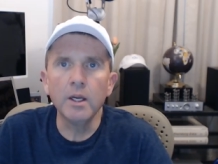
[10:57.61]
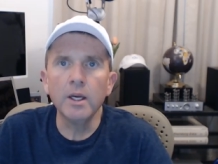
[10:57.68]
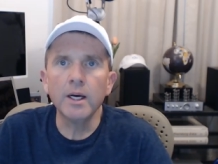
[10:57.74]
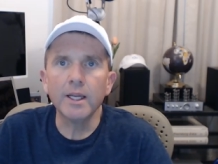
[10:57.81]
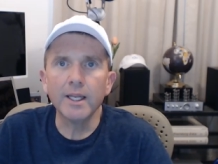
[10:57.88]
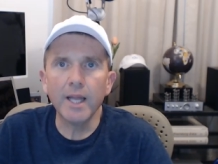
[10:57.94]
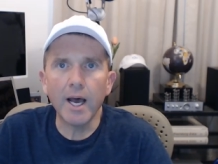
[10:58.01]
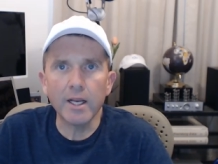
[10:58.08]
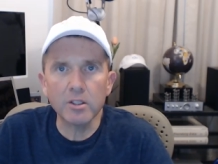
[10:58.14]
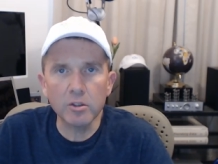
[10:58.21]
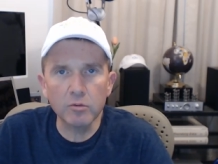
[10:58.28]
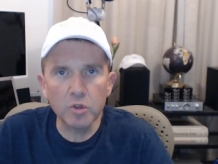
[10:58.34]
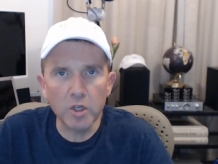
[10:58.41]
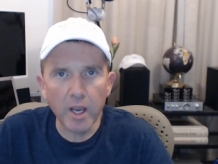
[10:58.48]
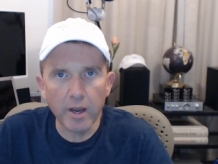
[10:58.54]
Lots of
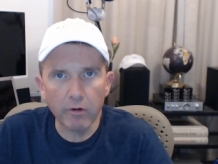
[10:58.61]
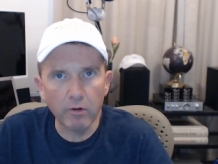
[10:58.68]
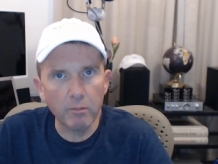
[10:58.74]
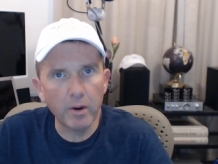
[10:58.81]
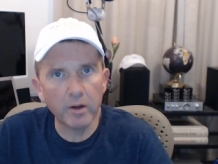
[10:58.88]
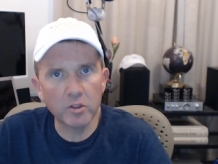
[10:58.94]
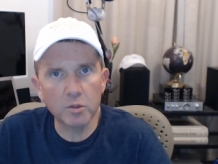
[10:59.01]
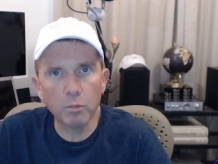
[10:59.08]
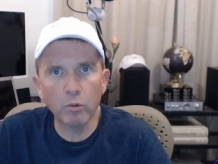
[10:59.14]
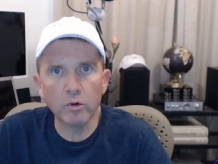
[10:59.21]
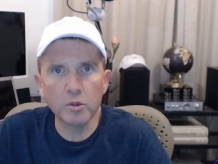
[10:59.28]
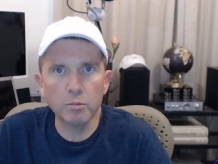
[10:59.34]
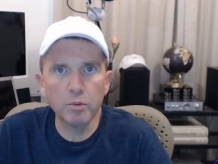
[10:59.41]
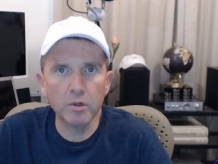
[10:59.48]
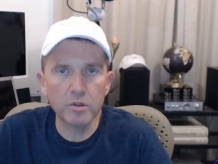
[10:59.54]
chatter about
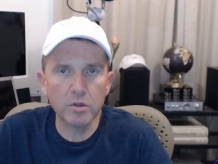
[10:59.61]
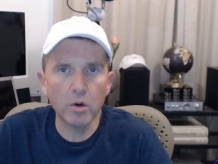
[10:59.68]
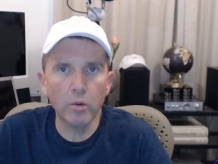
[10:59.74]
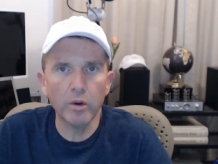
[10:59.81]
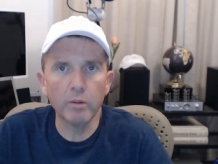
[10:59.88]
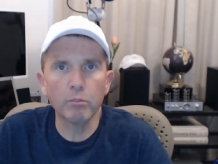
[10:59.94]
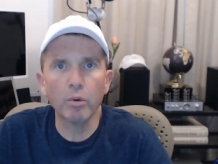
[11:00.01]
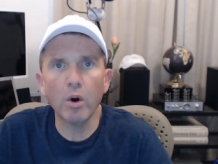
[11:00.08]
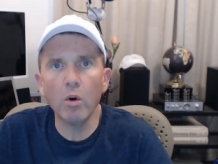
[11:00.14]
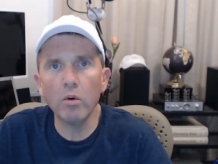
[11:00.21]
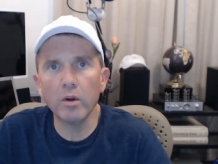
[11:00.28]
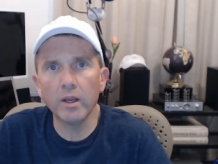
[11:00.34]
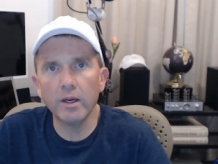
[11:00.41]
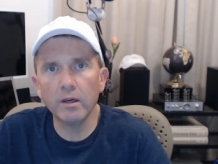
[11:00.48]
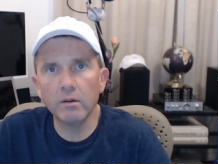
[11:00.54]
sportsbooks going broke
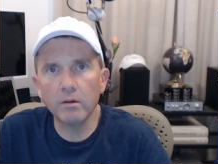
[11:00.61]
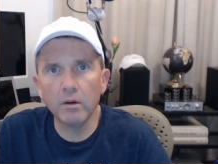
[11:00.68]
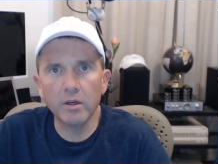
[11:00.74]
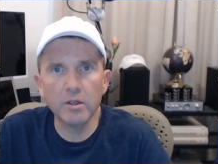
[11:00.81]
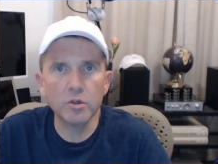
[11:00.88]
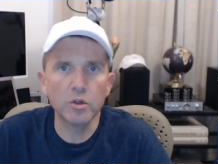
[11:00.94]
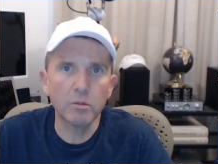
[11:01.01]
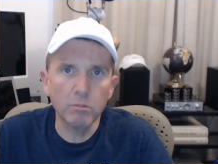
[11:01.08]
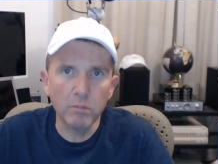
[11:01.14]
and is your money